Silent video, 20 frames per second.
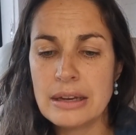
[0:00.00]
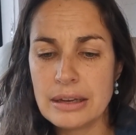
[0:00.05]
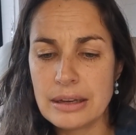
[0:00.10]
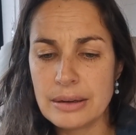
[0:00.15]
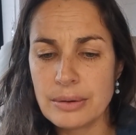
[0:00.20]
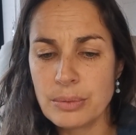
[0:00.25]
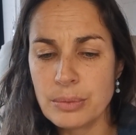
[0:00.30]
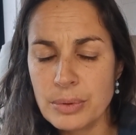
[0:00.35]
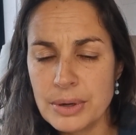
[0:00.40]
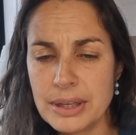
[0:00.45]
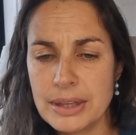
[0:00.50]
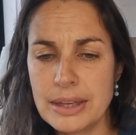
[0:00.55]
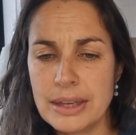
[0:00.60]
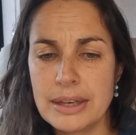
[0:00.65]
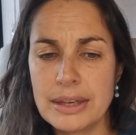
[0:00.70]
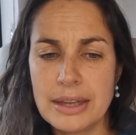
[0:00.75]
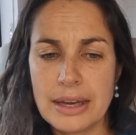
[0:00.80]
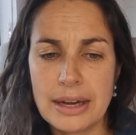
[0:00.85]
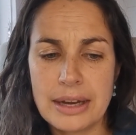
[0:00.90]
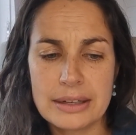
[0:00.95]
We
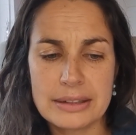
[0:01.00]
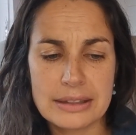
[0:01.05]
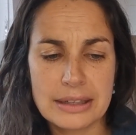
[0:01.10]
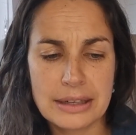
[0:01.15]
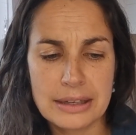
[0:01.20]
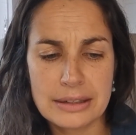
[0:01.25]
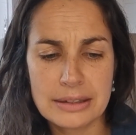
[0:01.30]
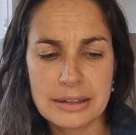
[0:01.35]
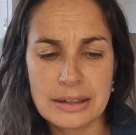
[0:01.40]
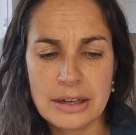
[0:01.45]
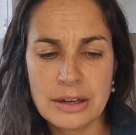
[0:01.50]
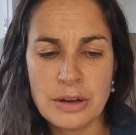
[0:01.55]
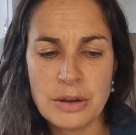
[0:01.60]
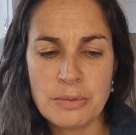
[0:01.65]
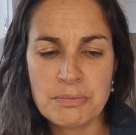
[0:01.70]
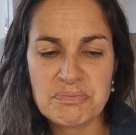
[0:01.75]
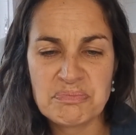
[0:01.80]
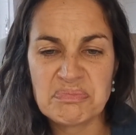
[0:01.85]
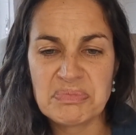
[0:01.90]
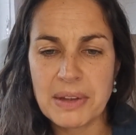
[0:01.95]
did that, and
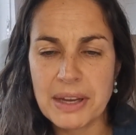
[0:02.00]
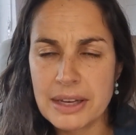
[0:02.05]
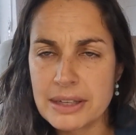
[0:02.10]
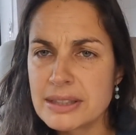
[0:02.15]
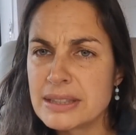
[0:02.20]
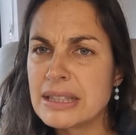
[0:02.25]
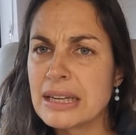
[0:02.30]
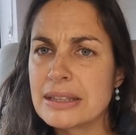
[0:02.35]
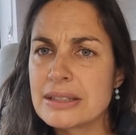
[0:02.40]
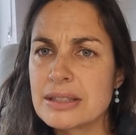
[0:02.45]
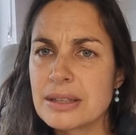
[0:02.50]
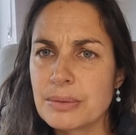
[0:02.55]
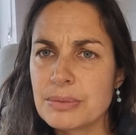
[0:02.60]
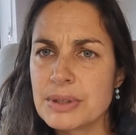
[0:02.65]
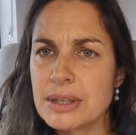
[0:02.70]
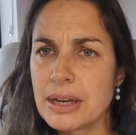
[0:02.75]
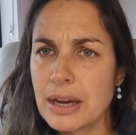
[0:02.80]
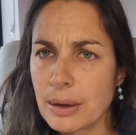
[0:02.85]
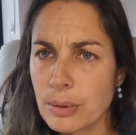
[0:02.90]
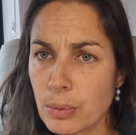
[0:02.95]
it's not
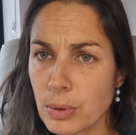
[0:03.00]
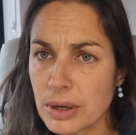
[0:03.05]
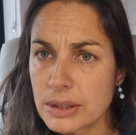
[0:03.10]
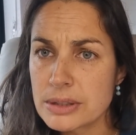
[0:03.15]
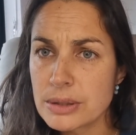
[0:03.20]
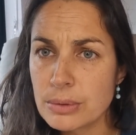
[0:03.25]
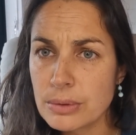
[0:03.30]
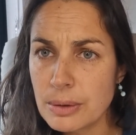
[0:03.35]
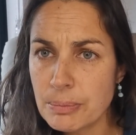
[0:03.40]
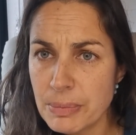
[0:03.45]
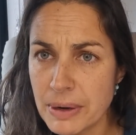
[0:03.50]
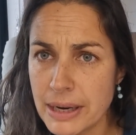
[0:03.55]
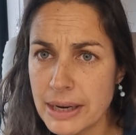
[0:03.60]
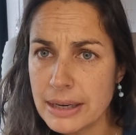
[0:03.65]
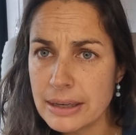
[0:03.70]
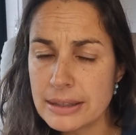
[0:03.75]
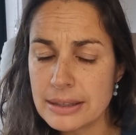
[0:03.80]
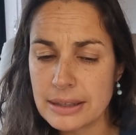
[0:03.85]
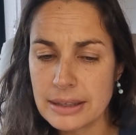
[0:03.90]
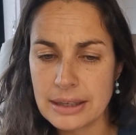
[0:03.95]
something I want to
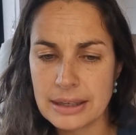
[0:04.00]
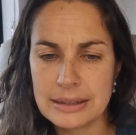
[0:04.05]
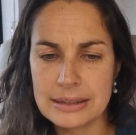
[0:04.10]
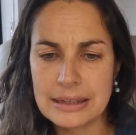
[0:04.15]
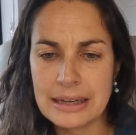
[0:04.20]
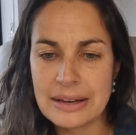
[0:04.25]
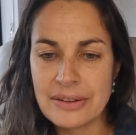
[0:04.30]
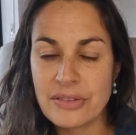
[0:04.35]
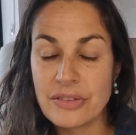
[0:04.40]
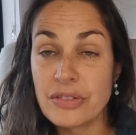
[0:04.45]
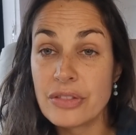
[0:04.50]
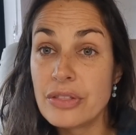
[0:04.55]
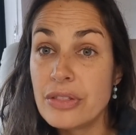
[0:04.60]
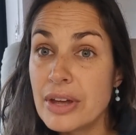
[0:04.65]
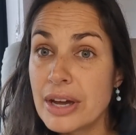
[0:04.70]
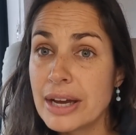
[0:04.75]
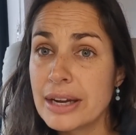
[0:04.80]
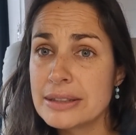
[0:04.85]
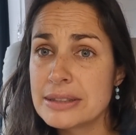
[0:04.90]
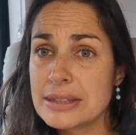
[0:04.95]
repeat. And
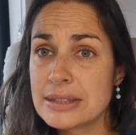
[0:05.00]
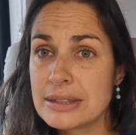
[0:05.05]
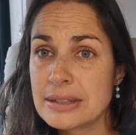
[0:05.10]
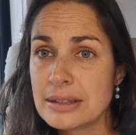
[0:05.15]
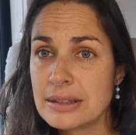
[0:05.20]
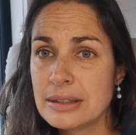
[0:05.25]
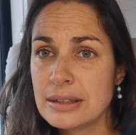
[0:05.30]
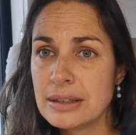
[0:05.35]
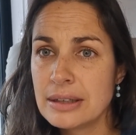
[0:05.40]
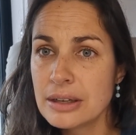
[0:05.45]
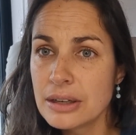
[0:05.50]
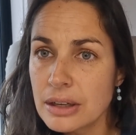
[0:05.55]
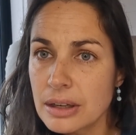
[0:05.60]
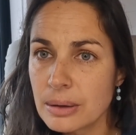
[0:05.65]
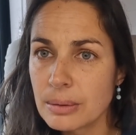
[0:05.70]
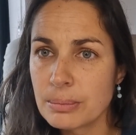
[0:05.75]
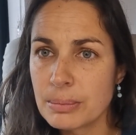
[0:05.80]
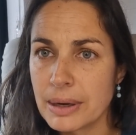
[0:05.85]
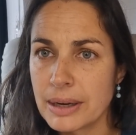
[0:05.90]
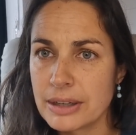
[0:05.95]
that's
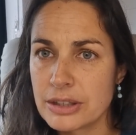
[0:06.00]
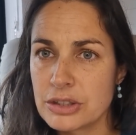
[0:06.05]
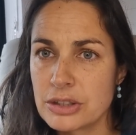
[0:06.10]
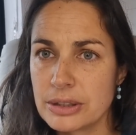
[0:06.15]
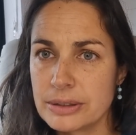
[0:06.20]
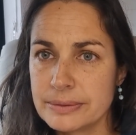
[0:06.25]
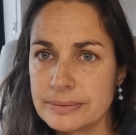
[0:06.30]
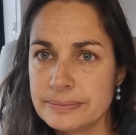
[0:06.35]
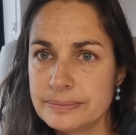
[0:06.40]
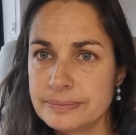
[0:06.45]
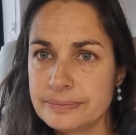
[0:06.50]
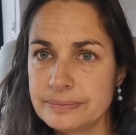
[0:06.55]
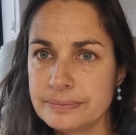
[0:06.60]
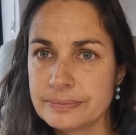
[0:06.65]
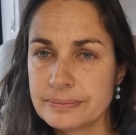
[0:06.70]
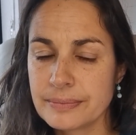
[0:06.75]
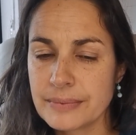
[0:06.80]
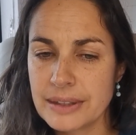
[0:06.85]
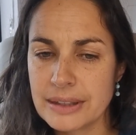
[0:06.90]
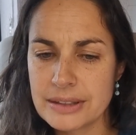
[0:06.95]
compassion.
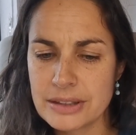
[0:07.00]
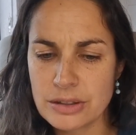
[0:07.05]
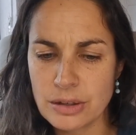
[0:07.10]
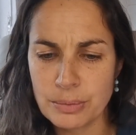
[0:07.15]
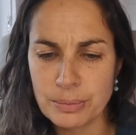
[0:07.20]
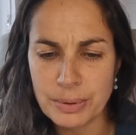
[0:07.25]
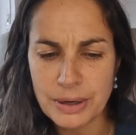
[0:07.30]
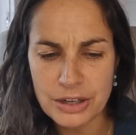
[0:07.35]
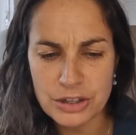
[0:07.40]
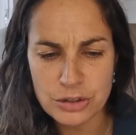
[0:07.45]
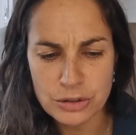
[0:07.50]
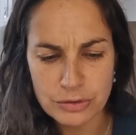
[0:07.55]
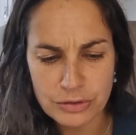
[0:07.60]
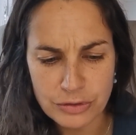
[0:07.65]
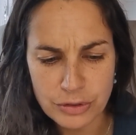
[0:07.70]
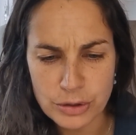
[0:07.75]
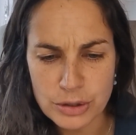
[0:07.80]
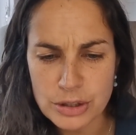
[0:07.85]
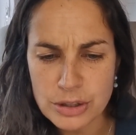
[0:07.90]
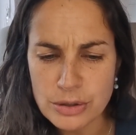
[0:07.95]
It's compassion
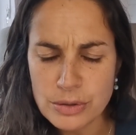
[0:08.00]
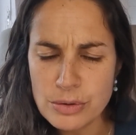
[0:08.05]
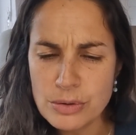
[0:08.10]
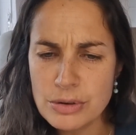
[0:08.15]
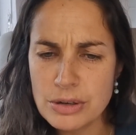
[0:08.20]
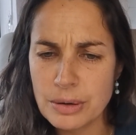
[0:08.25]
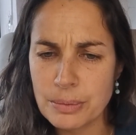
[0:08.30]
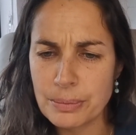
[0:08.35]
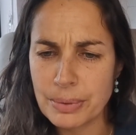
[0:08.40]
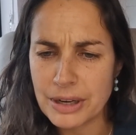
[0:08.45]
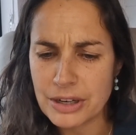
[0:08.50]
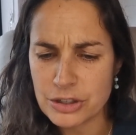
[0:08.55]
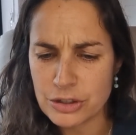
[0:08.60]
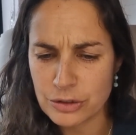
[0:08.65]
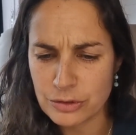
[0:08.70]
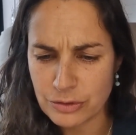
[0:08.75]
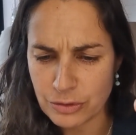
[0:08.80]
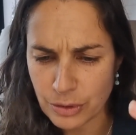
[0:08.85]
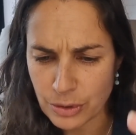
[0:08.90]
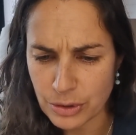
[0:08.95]
for you,
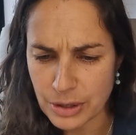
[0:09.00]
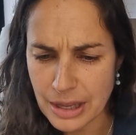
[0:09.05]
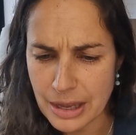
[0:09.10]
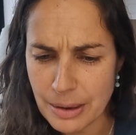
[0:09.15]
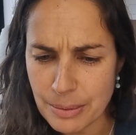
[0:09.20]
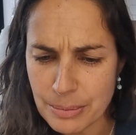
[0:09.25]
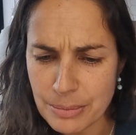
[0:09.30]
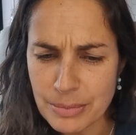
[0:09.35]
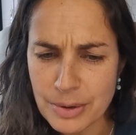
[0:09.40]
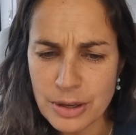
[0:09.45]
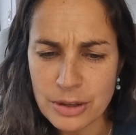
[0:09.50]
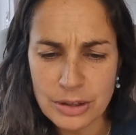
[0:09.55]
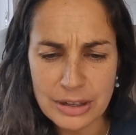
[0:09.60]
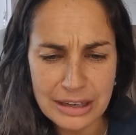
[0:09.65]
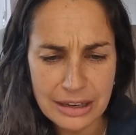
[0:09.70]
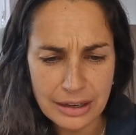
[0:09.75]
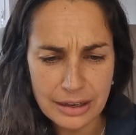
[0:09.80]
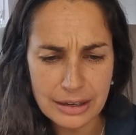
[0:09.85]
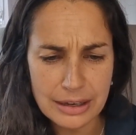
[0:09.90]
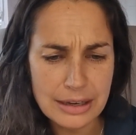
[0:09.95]
compassion for them,
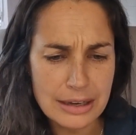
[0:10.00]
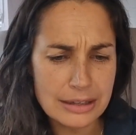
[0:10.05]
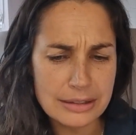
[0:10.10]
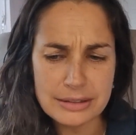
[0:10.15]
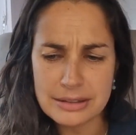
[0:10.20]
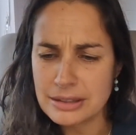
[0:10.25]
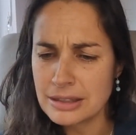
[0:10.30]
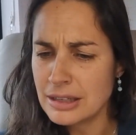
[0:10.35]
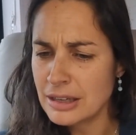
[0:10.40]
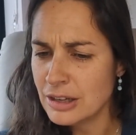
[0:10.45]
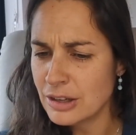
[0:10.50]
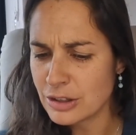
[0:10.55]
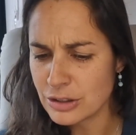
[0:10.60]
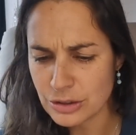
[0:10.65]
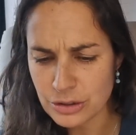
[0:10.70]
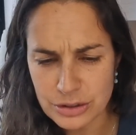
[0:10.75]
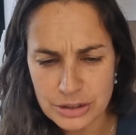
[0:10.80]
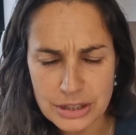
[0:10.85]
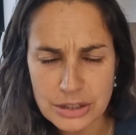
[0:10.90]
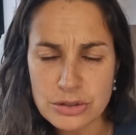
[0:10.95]
the
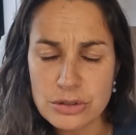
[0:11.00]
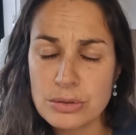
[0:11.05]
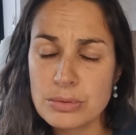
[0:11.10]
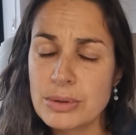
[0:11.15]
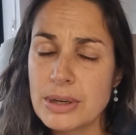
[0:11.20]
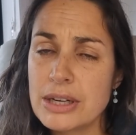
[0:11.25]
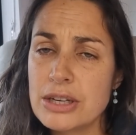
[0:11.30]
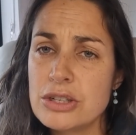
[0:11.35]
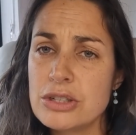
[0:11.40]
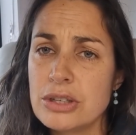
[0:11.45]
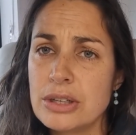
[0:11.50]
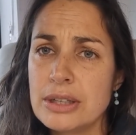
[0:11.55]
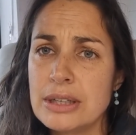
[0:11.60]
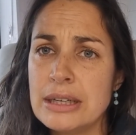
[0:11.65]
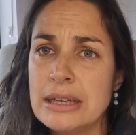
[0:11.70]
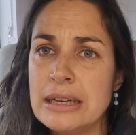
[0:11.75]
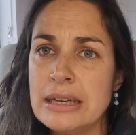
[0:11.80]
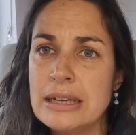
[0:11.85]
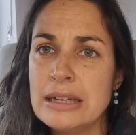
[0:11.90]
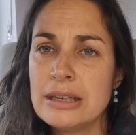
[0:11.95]
situation.
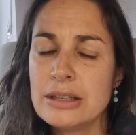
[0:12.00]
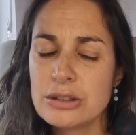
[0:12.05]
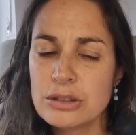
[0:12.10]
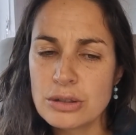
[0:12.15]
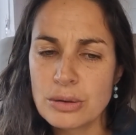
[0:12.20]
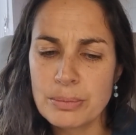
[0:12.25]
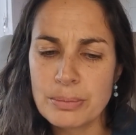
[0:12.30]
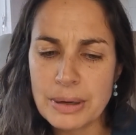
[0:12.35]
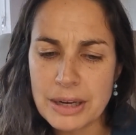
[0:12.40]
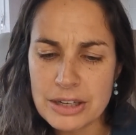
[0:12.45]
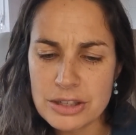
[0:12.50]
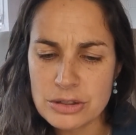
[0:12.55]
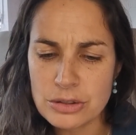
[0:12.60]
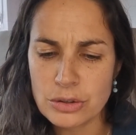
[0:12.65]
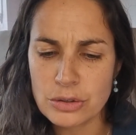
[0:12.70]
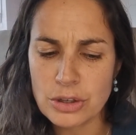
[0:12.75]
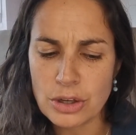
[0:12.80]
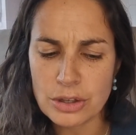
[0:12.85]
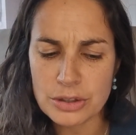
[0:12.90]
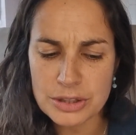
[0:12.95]
It's compassion
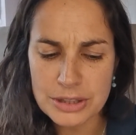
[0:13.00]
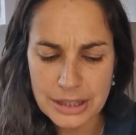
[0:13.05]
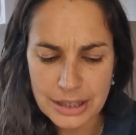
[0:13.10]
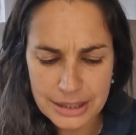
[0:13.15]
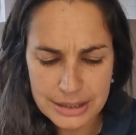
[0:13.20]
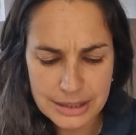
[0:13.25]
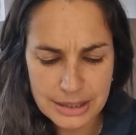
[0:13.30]
on all sides.